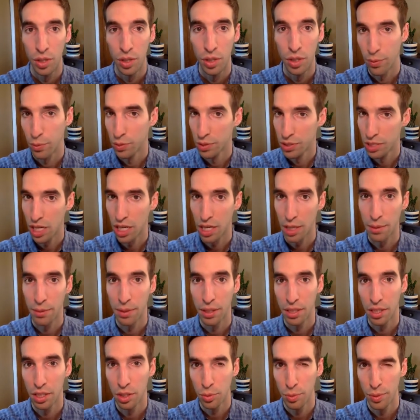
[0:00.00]
we'll talk a
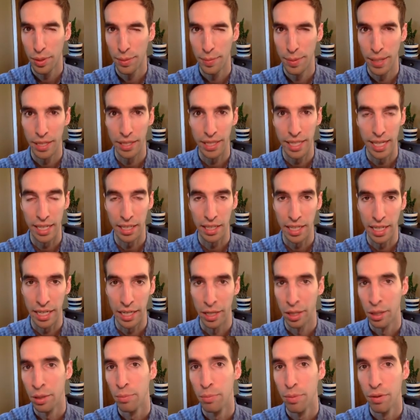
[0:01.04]
little bit about that
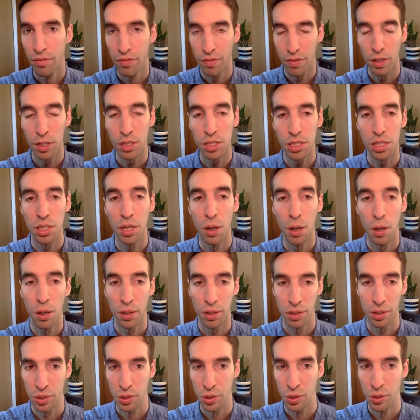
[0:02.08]
later. But first, the
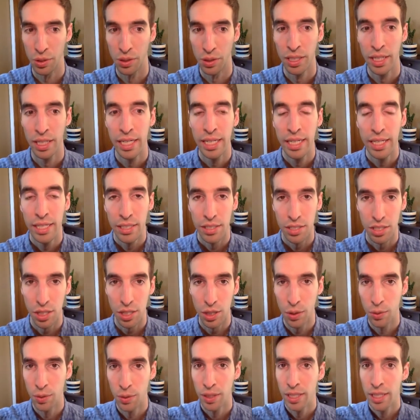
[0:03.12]
article.
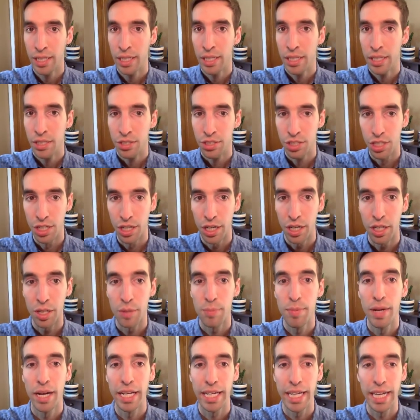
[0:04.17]
So generic
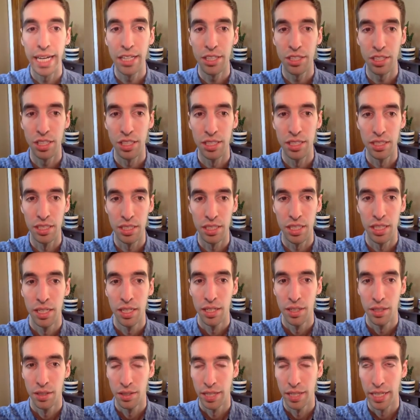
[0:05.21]
medications
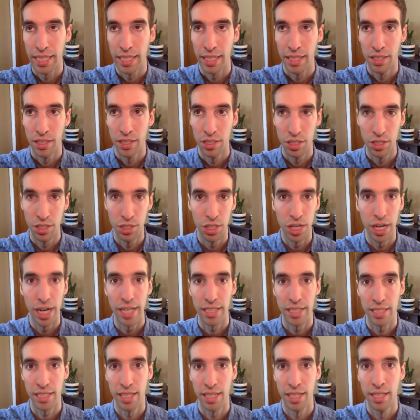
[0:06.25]
like
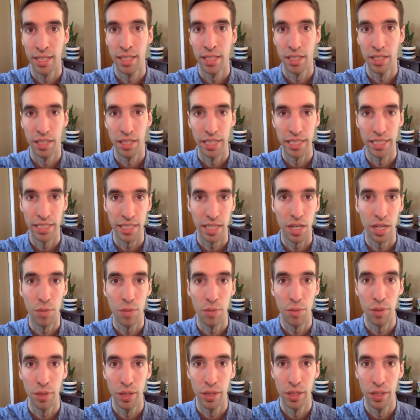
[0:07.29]
digoxin,
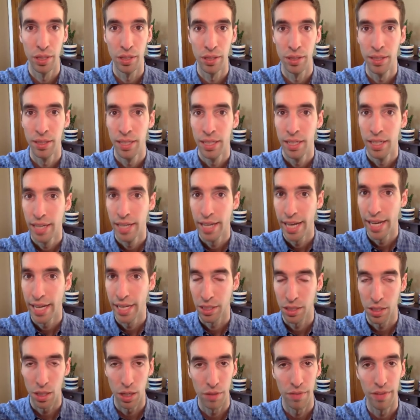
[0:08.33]
lisinopril,
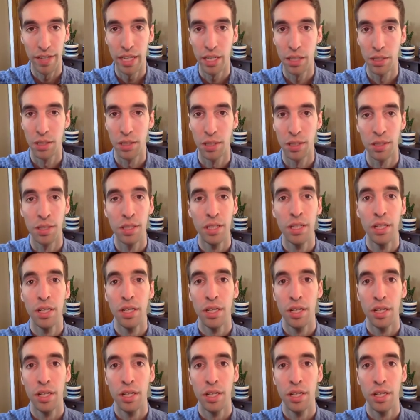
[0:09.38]
and carvedilol